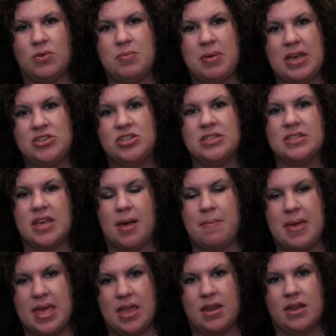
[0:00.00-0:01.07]
when patients
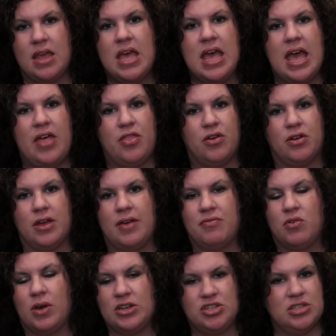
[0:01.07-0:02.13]
come in and they
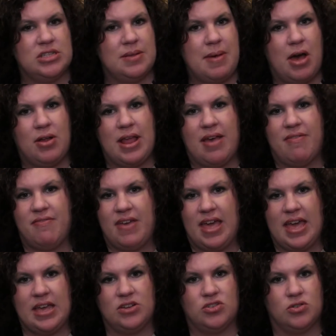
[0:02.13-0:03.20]
have questions about F
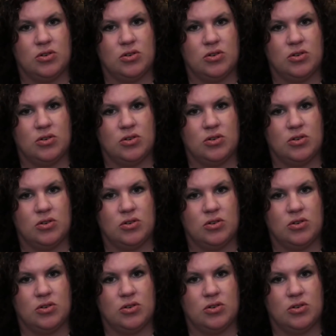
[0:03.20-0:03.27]
H